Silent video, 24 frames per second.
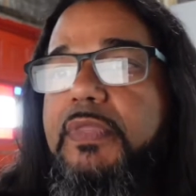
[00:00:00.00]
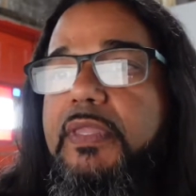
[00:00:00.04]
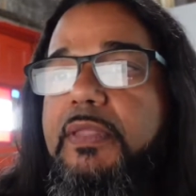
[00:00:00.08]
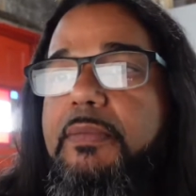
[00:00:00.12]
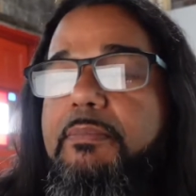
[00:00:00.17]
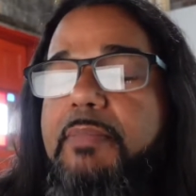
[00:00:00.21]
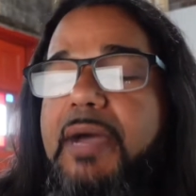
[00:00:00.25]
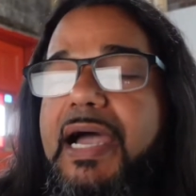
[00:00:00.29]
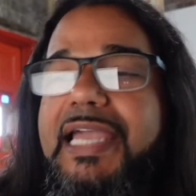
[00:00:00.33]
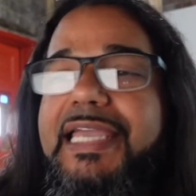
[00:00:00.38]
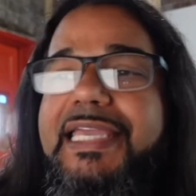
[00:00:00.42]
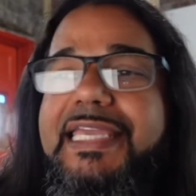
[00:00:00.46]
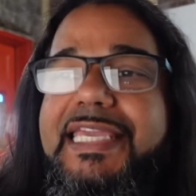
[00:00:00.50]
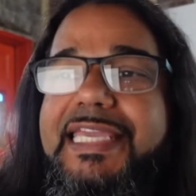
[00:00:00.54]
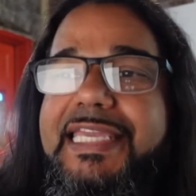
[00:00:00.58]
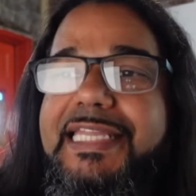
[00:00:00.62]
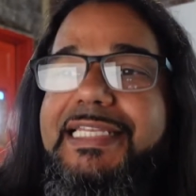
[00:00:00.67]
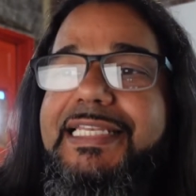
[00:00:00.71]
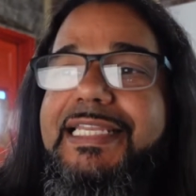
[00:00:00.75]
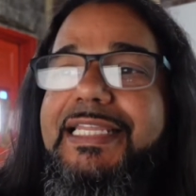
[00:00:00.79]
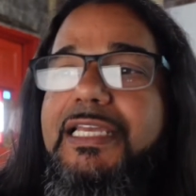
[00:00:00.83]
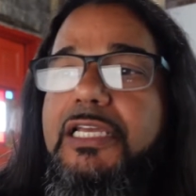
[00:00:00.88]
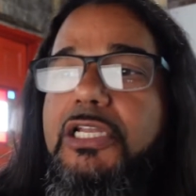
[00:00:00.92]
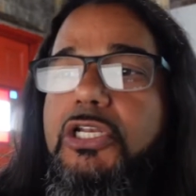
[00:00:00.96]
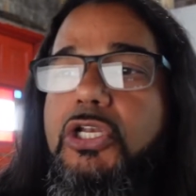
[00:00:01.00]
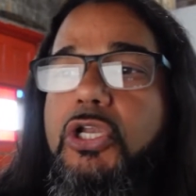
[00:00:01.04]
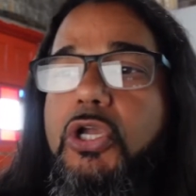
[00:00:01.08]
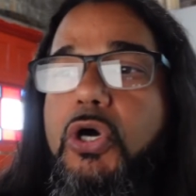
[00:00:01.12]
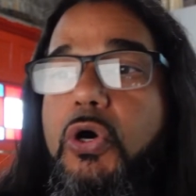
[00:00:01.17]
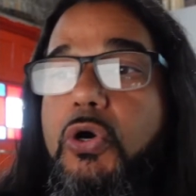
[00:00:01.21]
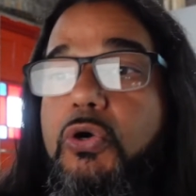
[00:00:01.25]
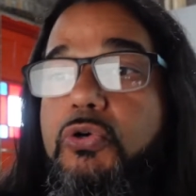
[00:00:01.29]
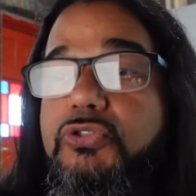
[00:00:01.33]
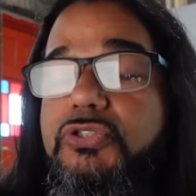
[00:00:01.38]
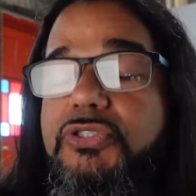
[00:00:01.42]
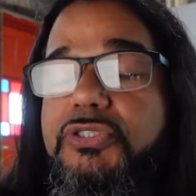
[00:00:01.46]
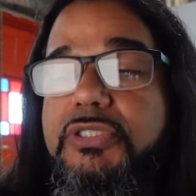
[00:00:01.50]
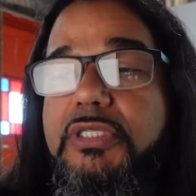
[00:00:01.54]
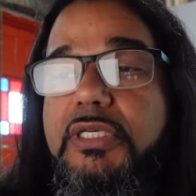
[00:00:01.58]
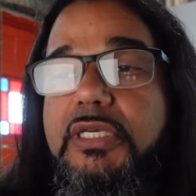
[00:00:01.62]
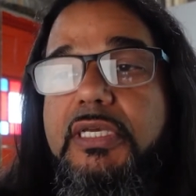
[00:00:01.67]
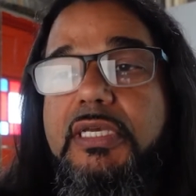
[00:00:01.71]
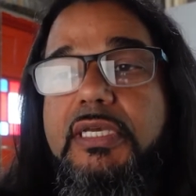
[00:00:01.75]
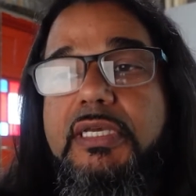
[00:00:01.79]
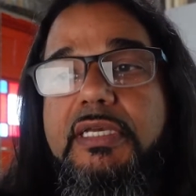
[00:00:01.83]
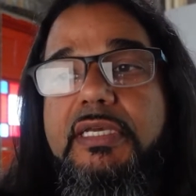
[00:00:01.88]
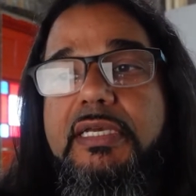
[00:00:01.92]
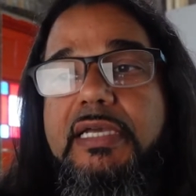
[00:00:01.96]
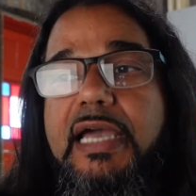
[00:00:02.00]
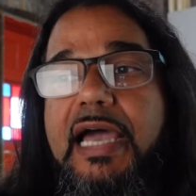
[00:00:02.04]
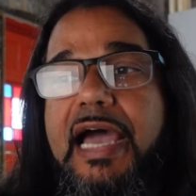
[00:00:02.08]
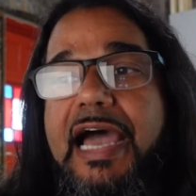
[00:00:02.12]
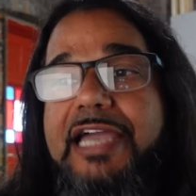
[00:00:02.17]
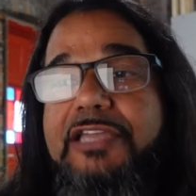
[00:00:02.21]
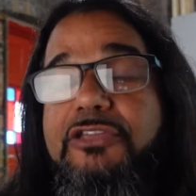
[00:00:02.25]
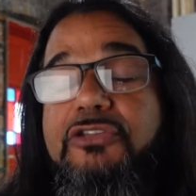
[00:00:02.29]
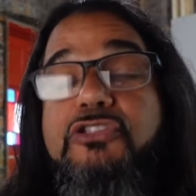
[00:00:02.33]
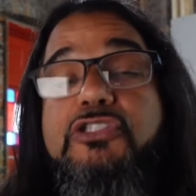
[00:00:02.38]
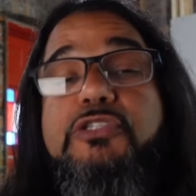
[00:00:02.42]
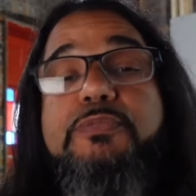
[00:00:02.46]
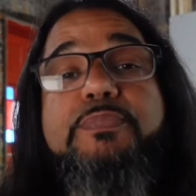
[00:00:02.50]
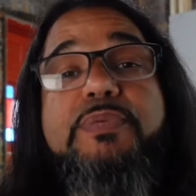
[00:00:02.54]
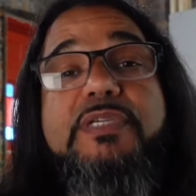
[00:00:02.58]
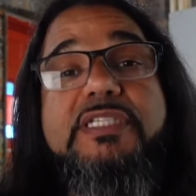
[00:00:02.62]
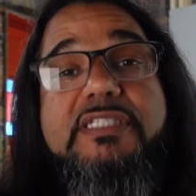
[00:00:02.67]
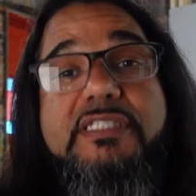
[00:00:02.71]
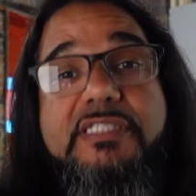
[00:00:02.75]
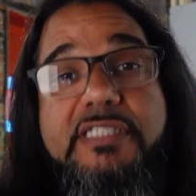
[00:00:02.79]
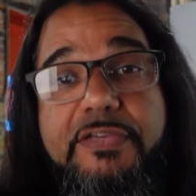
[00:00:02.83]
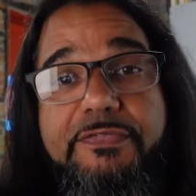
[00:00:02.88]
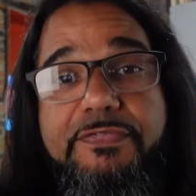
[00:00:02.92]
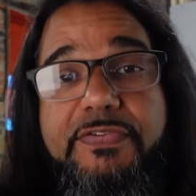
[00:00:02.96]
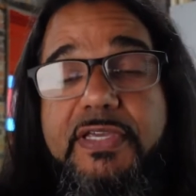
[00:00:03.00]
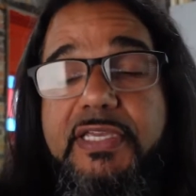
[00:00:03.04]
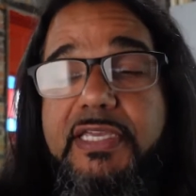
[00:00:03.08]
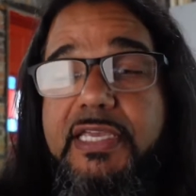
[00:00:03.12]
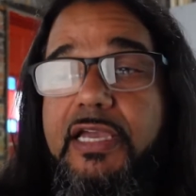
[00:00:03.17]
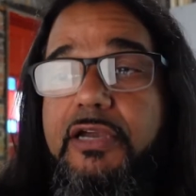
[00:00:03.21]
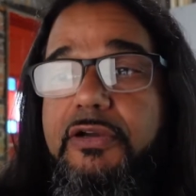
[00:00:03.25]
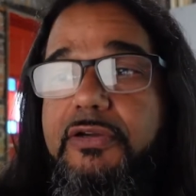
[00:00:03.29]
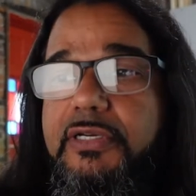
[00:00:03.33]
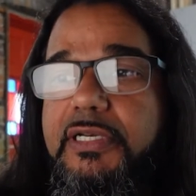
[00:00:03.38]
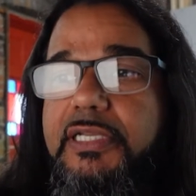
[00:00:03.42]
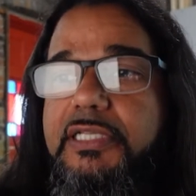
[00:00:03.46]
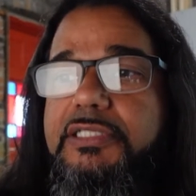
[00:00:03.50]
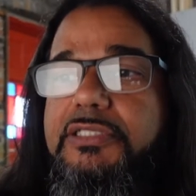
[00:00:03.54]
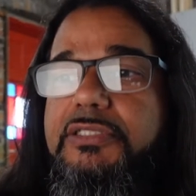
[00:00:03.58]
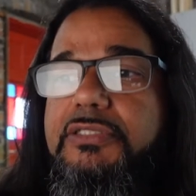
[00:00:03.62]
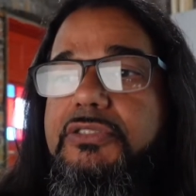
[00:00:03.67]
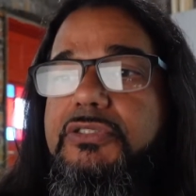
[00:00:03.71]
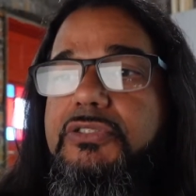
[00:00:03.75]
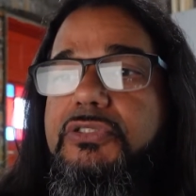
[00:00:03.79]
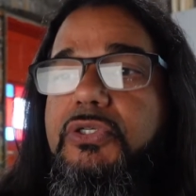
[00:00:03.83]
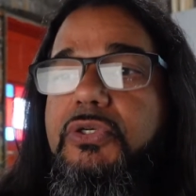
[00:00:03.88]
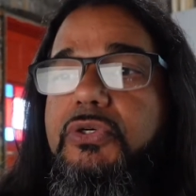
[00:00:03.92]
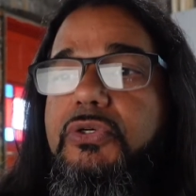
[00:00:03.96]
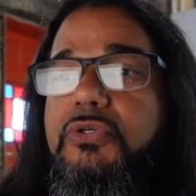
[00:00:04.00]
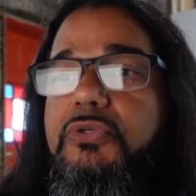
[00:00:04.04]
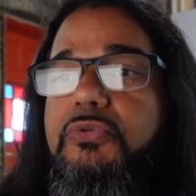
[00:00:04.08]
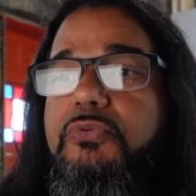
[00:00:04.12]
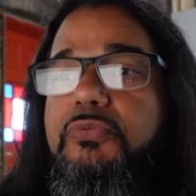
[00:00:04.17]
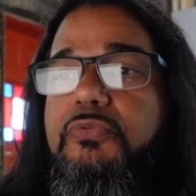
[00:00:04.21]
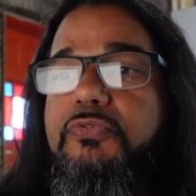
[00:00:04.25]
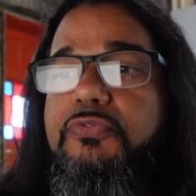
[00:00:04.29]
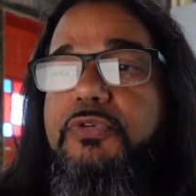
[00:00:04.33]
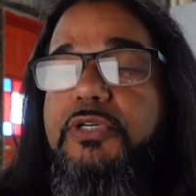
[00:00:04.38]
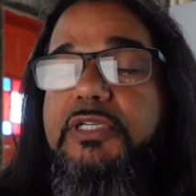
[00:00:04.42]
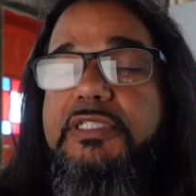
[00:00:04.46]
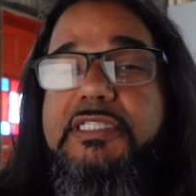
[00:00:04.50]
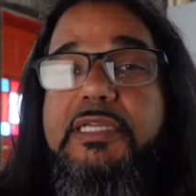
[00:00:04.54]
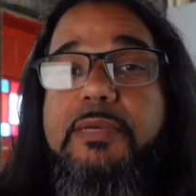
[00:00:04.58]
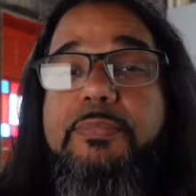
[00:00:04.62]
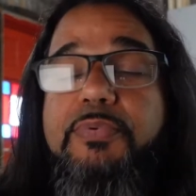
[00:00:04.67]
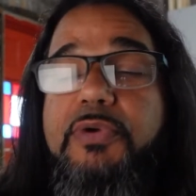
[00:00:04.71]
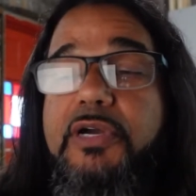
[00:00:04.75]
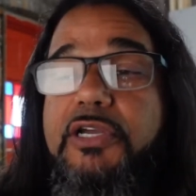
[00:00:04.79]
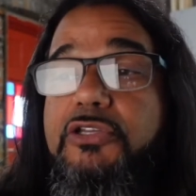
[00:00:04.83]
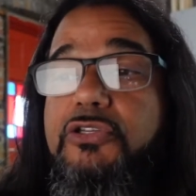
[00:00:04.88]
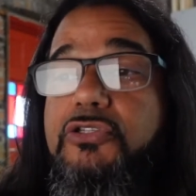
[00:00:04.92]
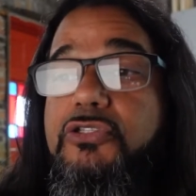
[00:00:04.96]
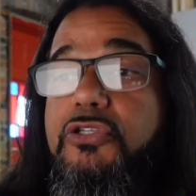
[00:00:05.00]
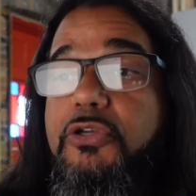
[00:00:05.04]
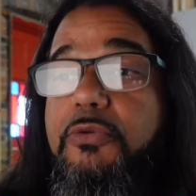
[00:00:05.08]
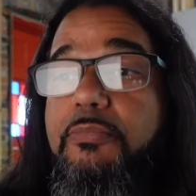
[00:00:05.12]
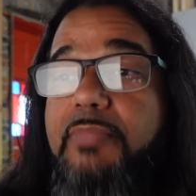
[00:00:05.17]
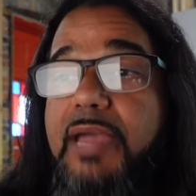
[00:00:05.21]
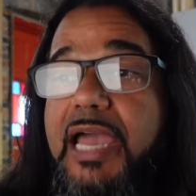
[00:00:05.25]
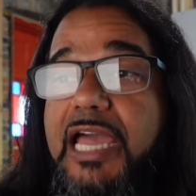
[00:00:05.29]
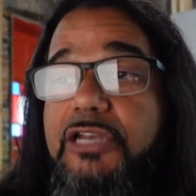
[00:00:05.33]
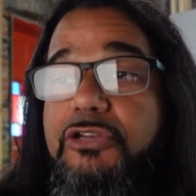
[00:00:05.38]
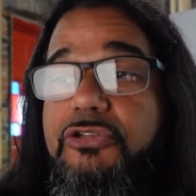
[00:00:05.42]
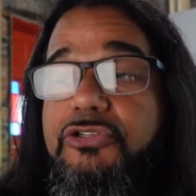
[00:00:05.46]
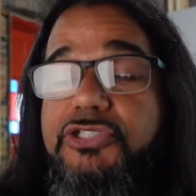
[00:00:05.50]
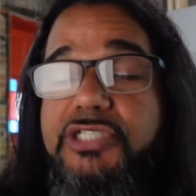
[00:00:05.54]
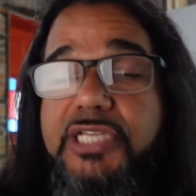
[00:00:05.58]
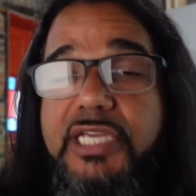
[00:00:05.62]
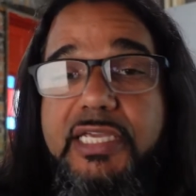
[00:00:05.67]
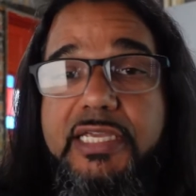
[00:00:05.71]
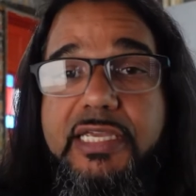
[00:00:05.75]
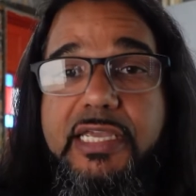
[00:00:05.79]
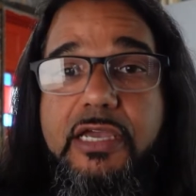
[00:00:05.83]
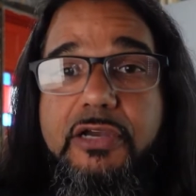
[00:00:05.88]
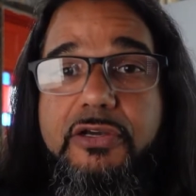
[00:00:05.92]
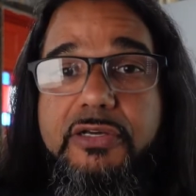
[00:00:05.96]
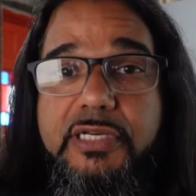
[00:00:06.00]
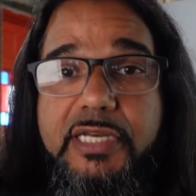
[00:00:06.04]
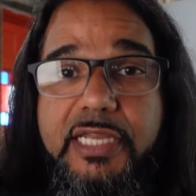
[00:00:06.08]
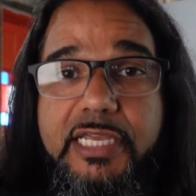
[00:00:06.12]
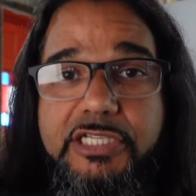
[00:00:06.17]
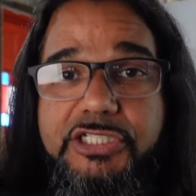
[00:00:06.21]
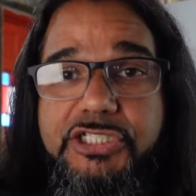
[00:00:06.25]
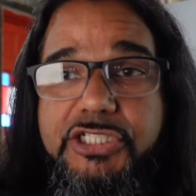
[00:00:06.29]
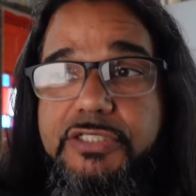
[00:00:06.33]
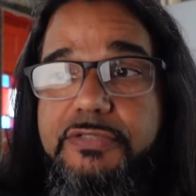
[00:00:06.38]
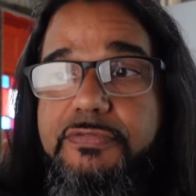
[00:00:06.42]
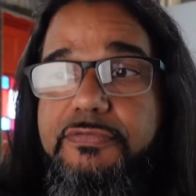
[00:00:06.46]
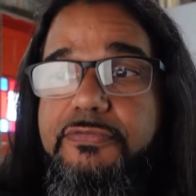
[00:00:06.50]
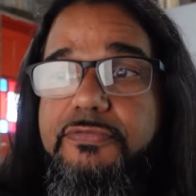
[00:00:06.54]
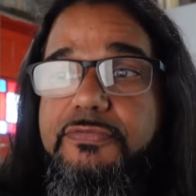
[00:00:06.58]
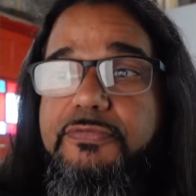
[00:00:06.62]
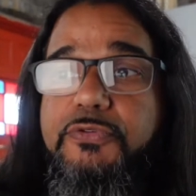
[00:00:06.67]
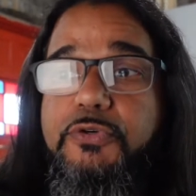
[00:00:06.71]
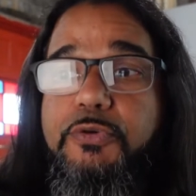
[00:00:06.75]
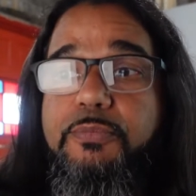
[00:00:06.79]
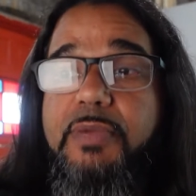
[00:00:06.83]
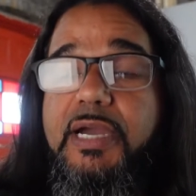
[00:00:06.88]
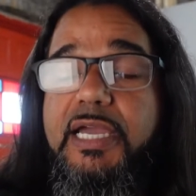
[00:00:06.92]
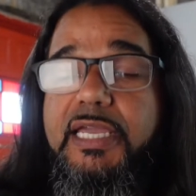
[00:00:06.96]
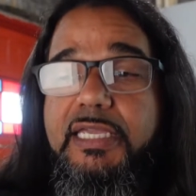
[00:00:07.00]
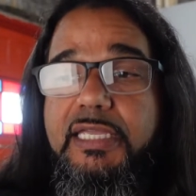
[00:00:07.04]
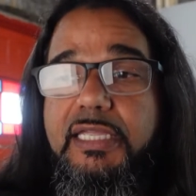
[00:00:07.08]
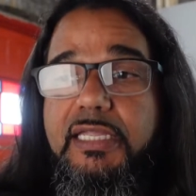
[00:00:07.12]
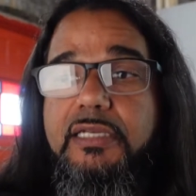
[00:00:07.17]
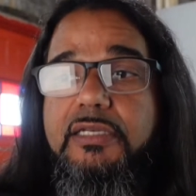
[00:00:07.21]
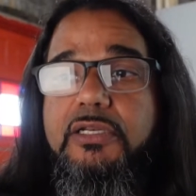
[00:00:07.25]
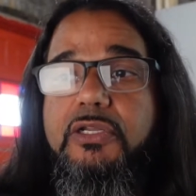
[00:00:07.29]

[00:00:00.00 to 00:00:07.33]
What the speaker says: my heat loads, I use specific calculations. So, for example, I use a manual J calculation for my heat